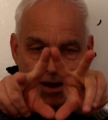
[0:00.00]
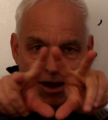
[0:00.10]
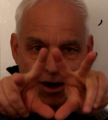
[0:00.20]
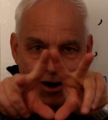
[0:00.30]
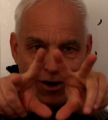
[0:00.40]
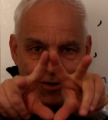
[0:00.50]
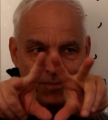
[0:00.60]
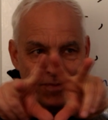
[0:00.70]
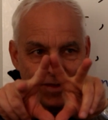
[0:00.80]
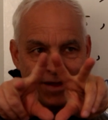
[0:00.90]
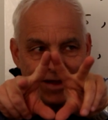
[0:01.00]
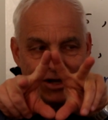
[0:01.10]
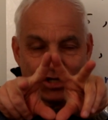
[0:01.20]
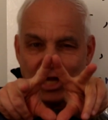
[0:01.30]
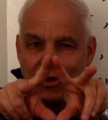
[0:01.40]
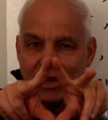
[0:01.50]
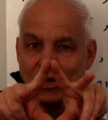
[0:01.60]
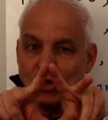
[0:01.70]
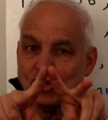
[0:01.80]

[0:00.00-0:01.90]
are sharing